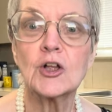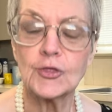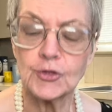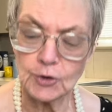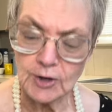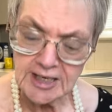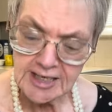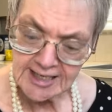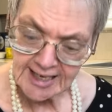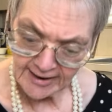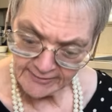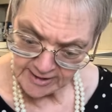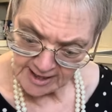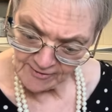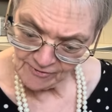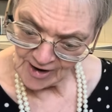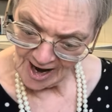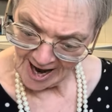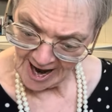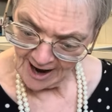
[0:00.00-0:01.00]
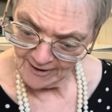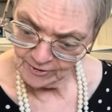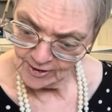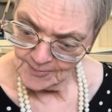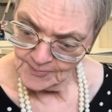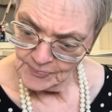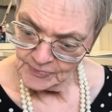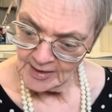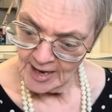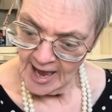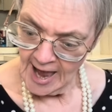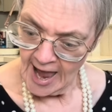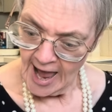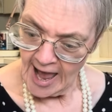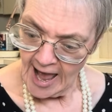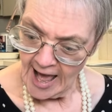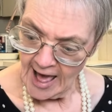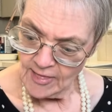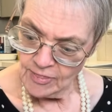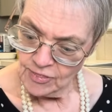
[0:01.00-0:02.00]
375,
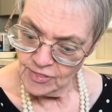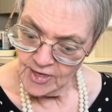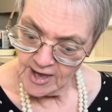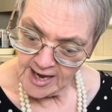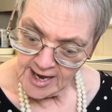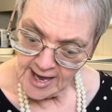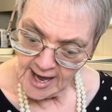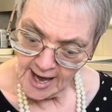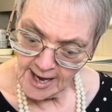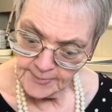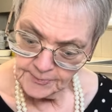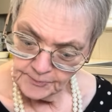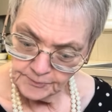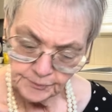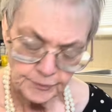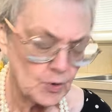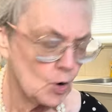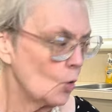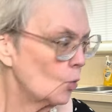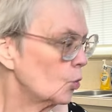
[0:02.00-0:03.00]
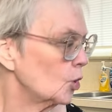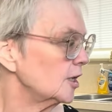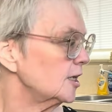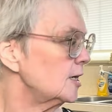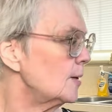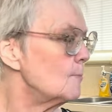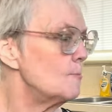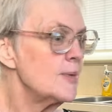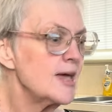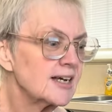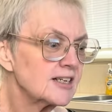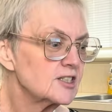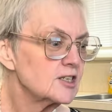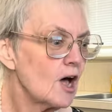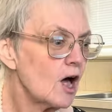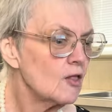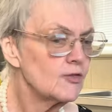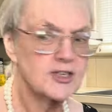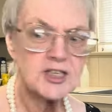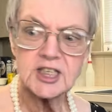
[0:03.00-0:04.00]
and then we're gonna mix
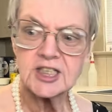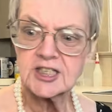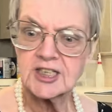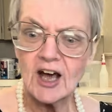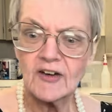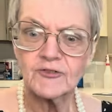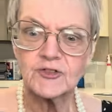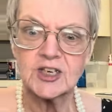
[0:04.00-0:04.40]
all this stuff